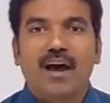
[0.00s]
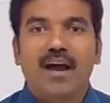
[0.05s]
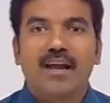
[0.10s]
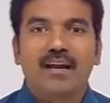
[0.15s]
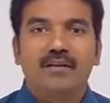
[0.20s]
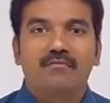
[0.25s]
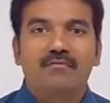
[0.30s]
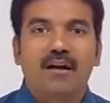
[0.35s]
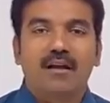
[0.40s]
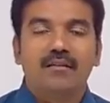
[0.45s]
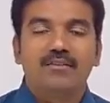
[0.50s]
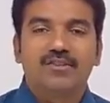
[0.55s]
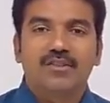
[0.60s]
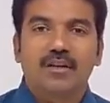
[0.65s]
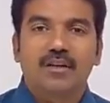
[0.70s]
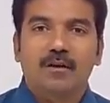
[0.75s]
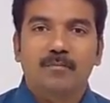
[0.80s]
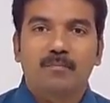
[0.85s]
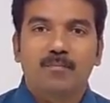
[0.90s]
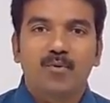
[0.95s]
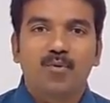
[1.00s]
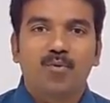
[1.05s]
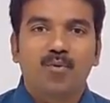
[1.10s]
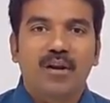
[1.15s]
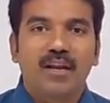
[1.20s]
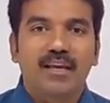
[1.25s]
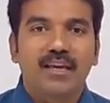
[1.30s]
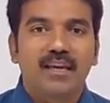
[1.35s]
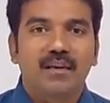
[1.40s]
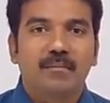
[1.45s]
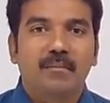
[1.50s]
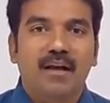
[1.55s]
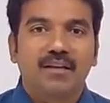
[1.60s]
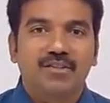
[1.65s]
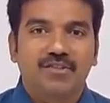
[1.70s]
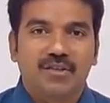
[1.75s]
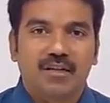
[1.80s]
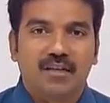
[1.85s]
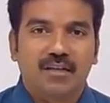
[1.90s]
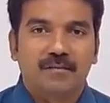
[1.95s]
both the eigenvalues are
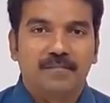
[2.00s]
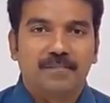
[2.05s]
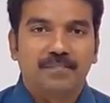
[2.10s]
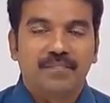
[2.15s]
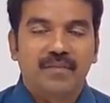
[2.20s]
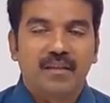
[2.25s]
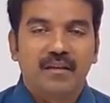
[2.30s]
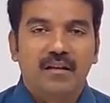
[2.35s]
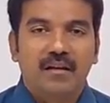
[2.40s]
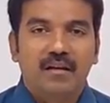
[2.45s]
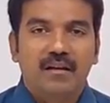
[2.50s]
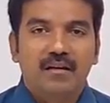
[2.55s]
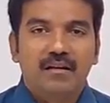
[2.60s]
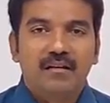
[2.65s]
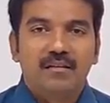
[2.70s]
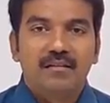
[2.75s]
purely imaginary.